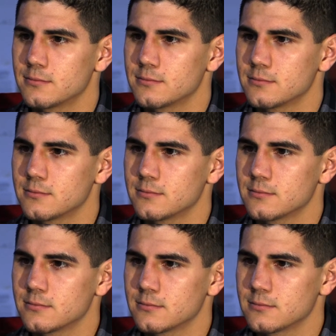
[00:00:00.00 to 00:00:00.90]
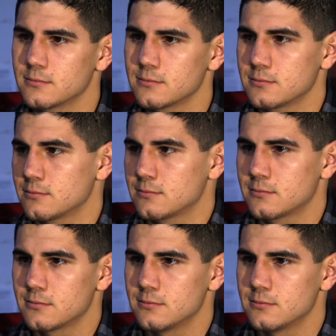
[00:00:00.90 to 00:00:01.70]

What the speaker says: Nobody speaks.